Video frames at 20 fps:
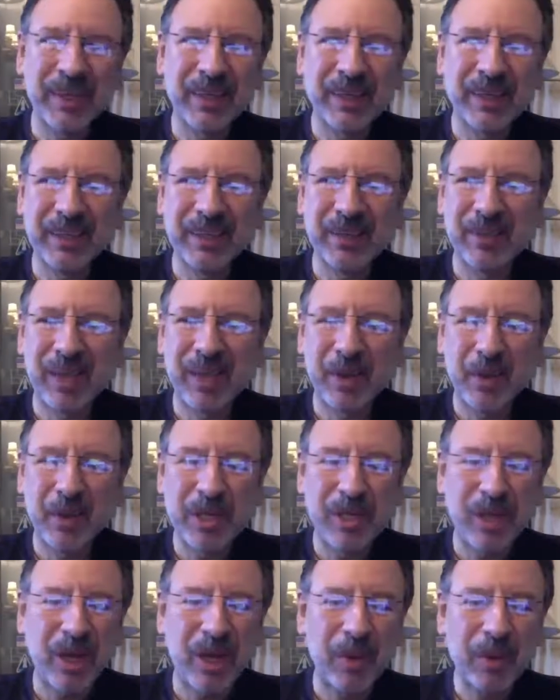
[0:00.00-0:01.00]

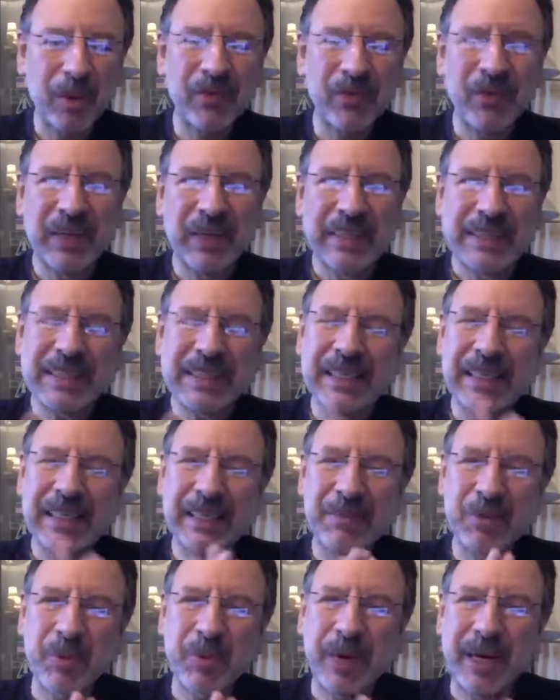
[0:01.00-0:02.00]
Always fun
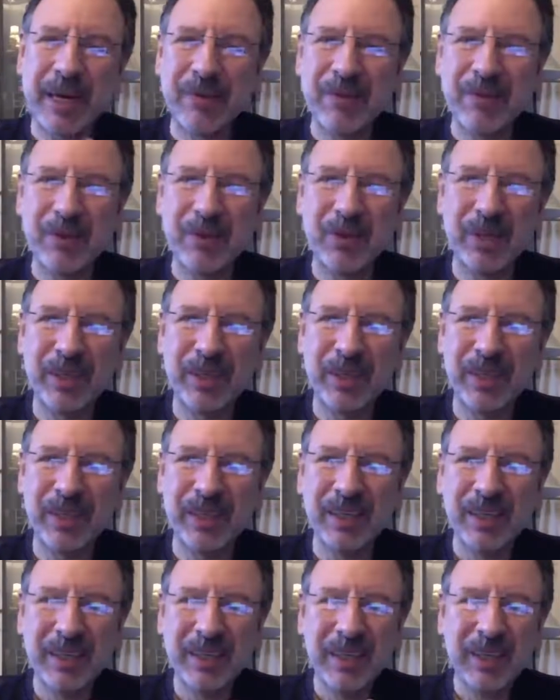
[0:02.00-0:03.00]
times right after
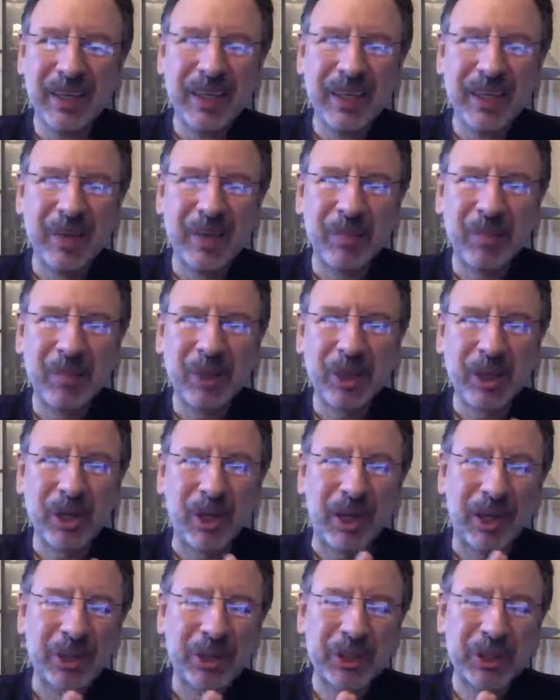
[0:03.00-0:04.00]
a book
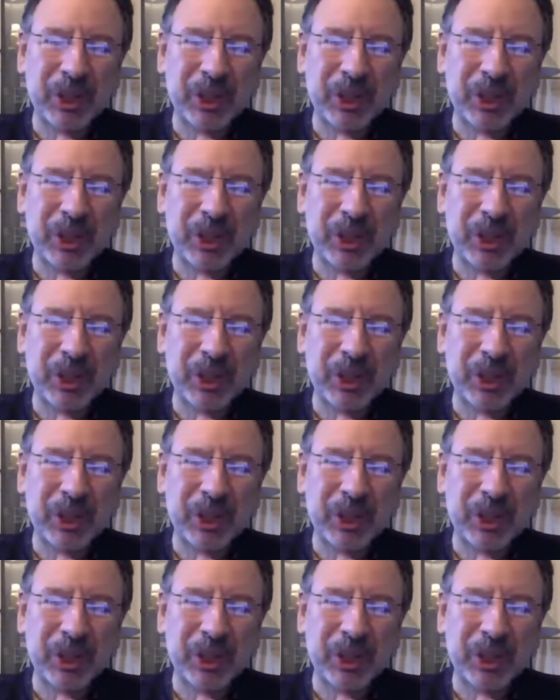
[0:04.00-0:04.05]
launch.